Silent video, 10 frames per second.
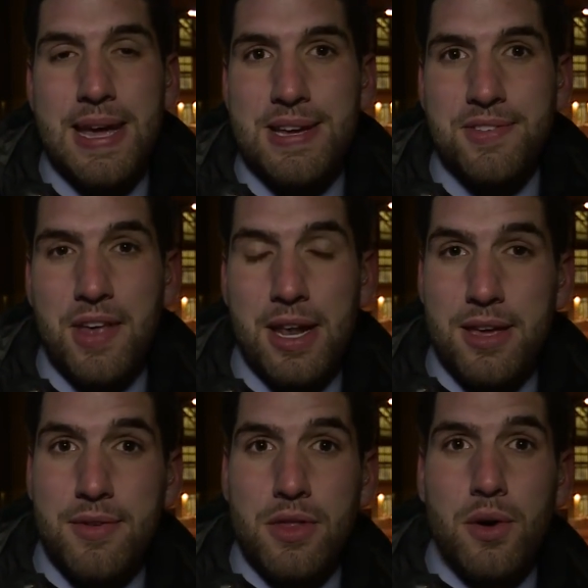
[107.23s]
today is
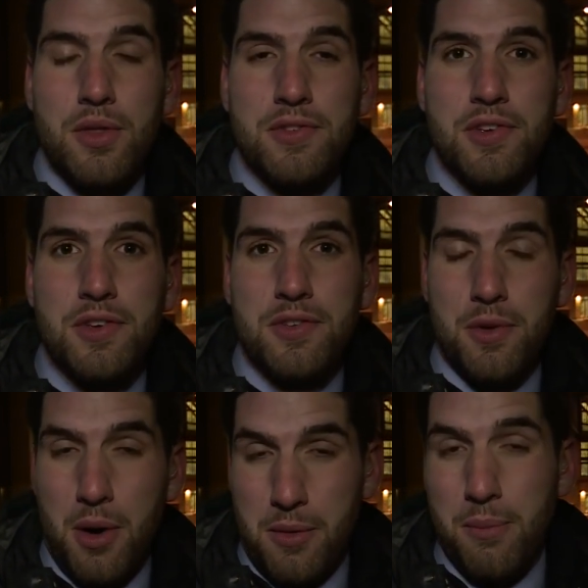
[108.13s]
that even though this
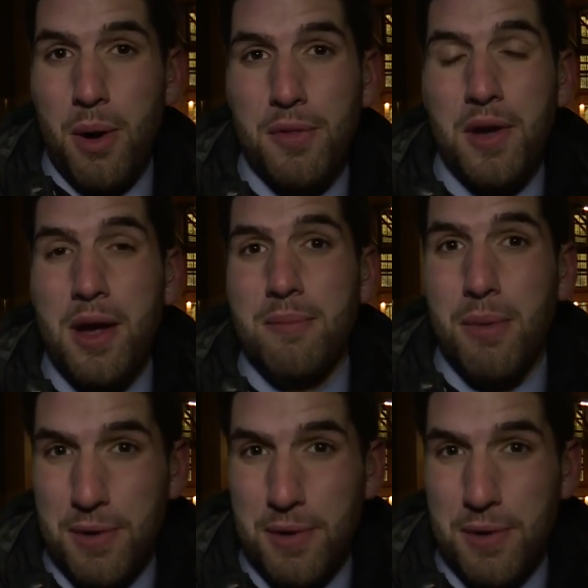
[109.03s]
is a multi,